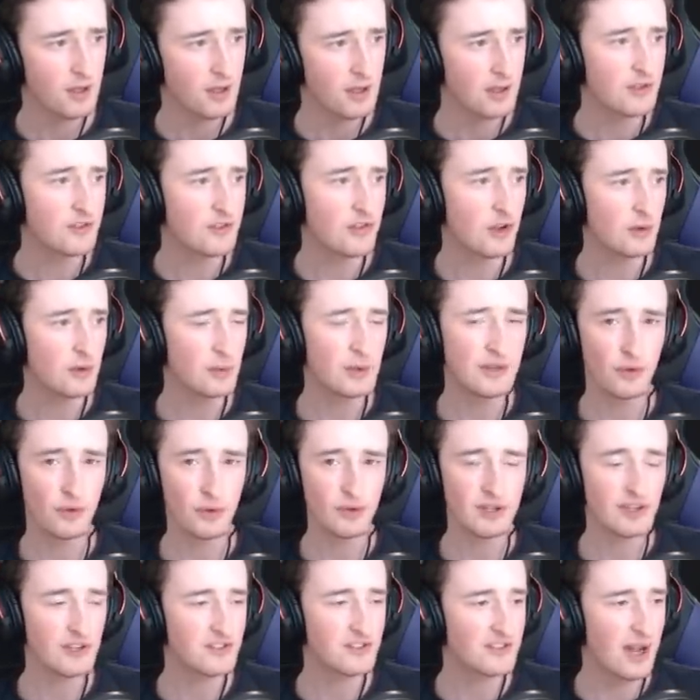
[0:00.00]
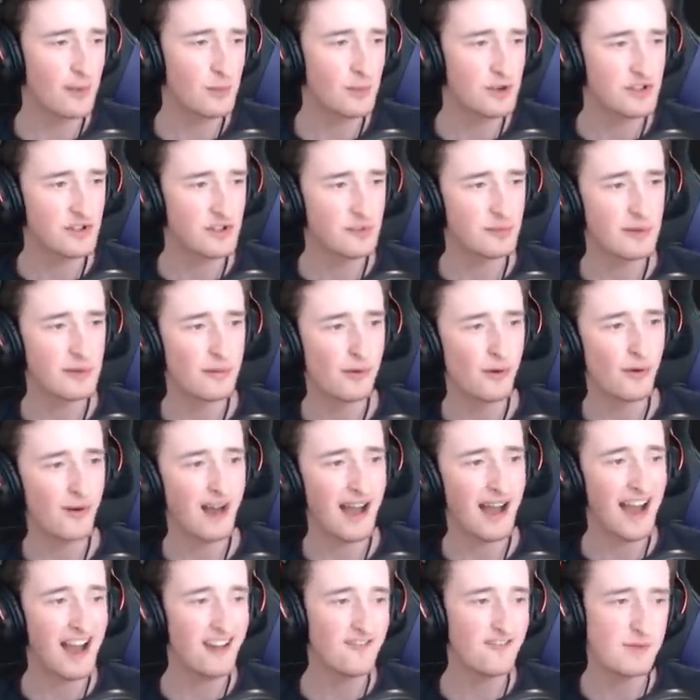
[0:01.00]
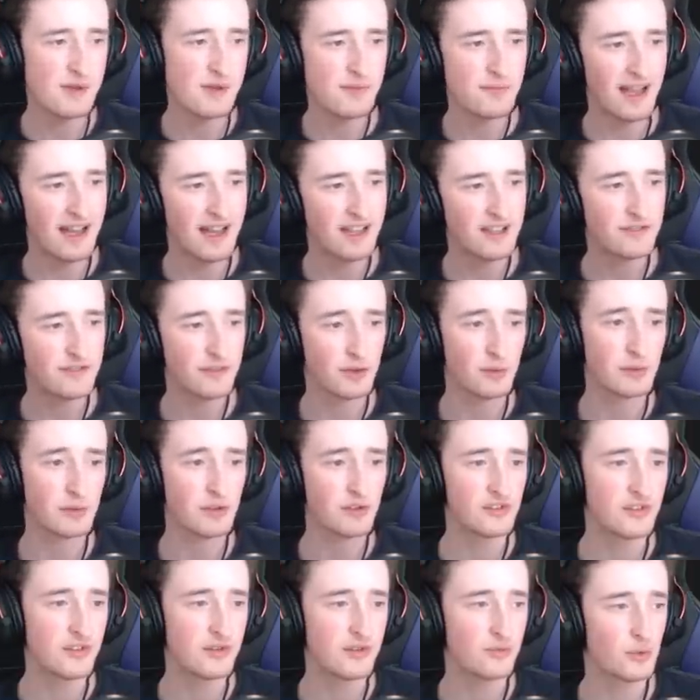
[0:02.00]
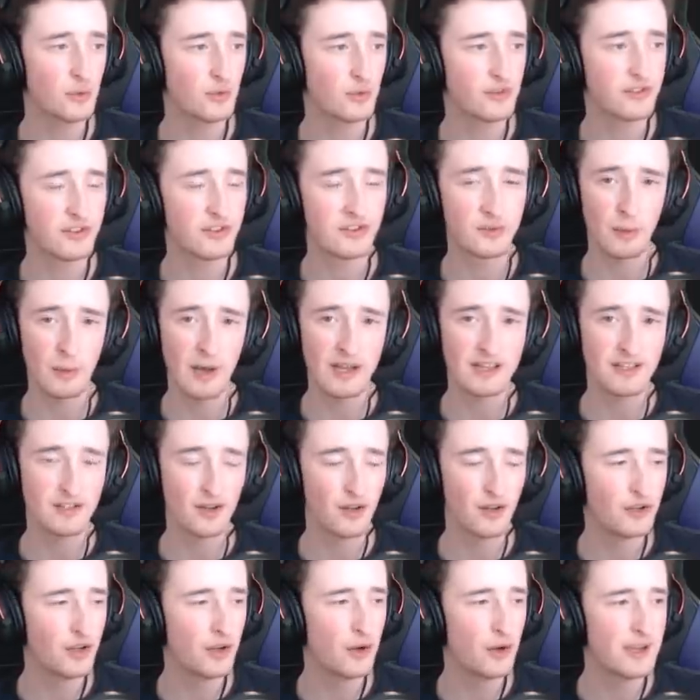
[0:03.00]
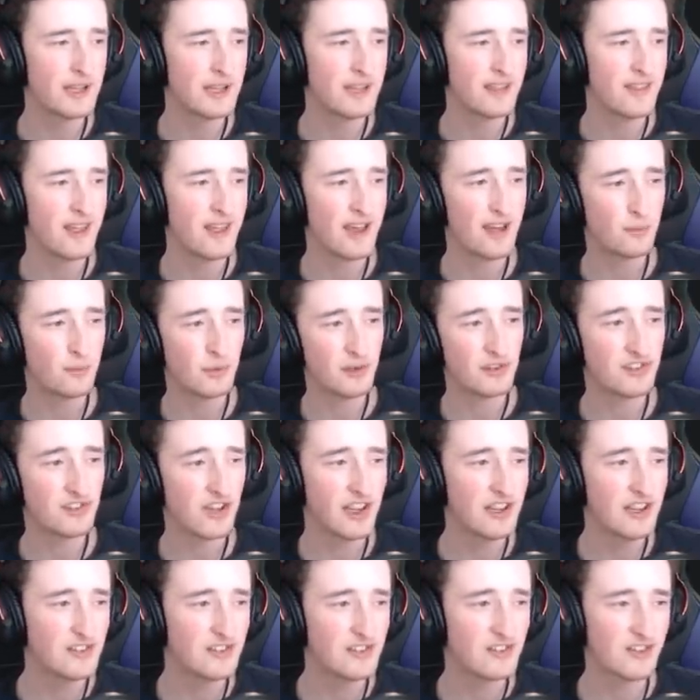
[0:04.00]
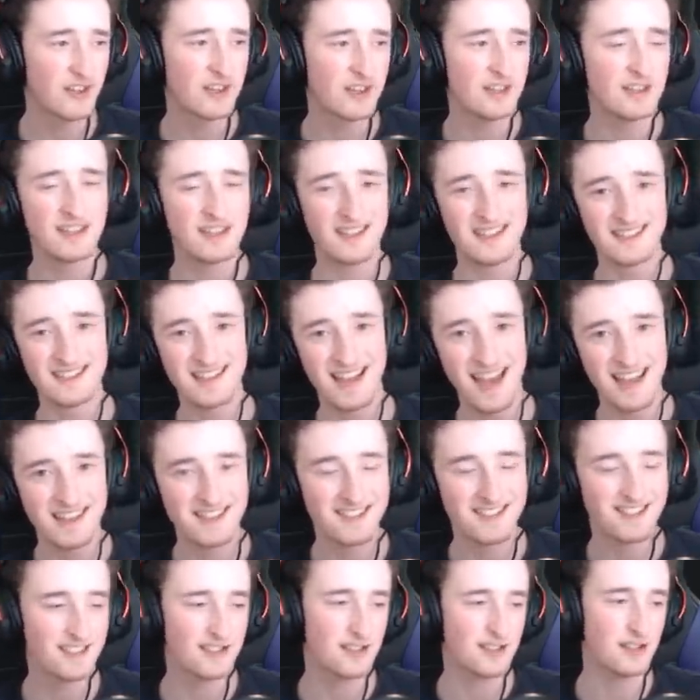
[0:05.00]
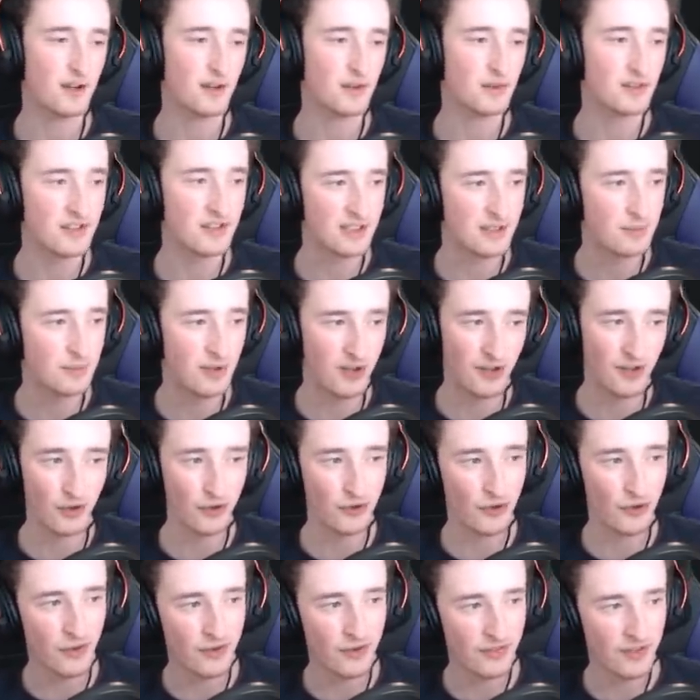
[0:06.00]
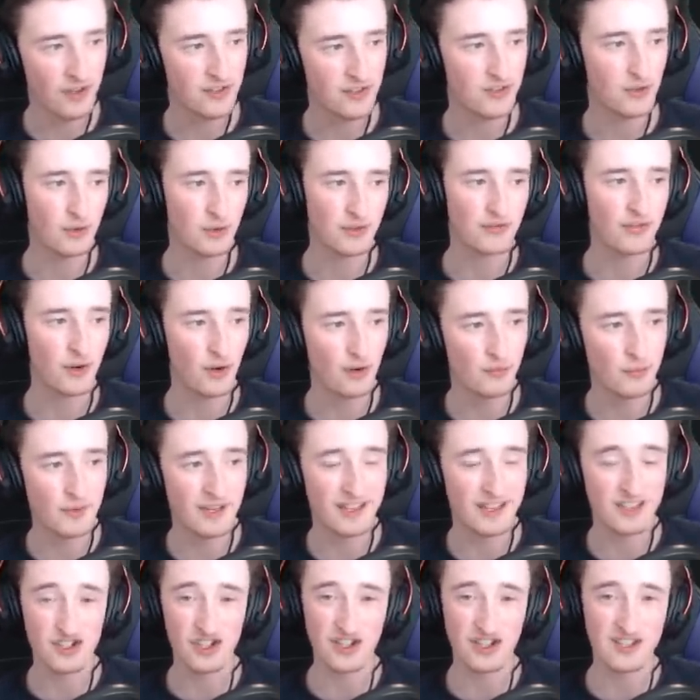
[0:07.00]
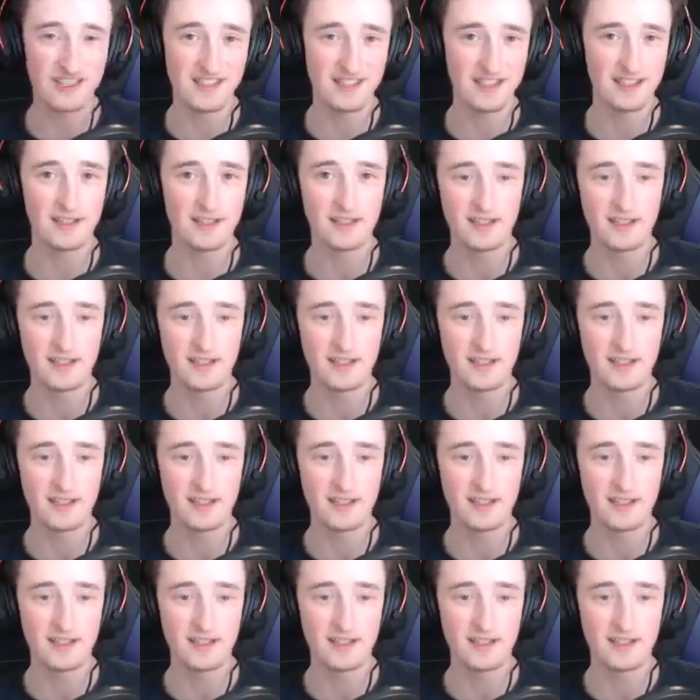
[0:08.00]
So we've already established that people have been banned for abusing the rules despite not knowing their precise intent, you know, CDPR not knowing this, or involvement in cheating